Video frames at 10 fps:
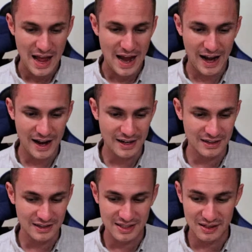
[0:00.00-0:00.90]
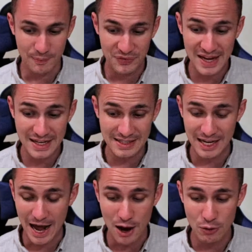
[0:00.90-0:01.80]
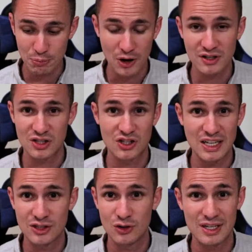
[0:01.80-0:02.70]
and some things that I would probably suggest you